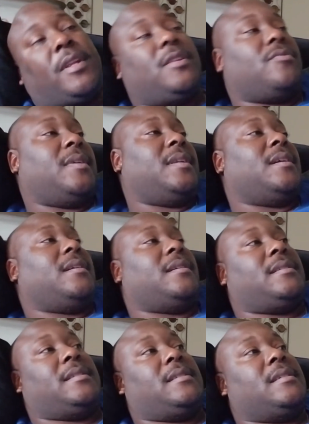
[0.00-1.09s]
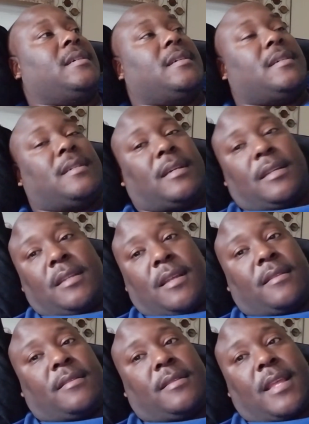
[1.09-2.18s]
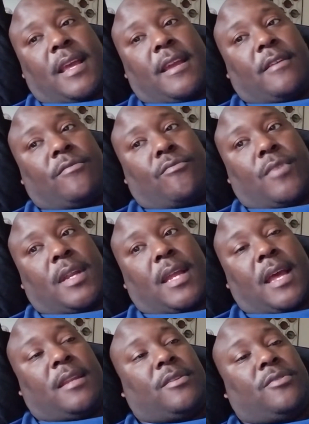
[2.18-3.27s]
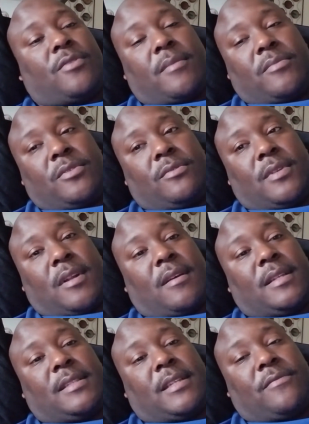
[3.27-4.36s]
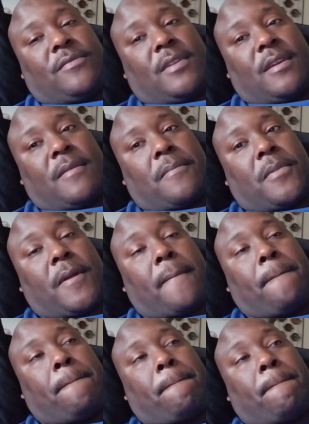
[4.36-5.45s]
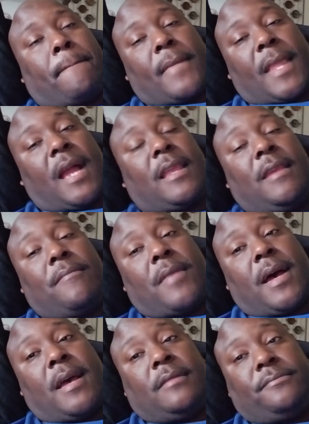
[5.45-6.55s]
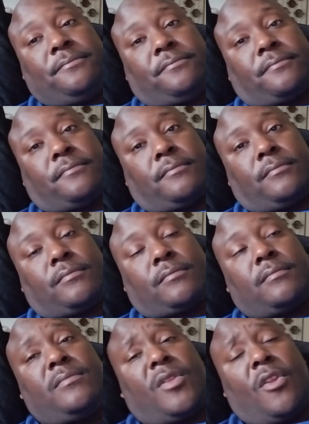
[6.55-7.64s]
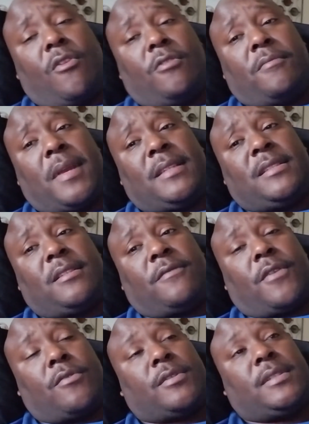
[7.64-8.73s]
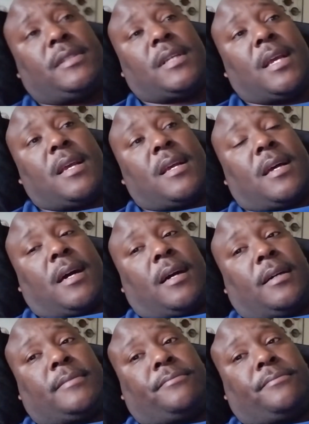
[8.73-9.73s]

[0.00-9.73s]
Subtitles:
each one does and another thing of one got into trouble and all that stuff there. But I keep mine on the main center focus. I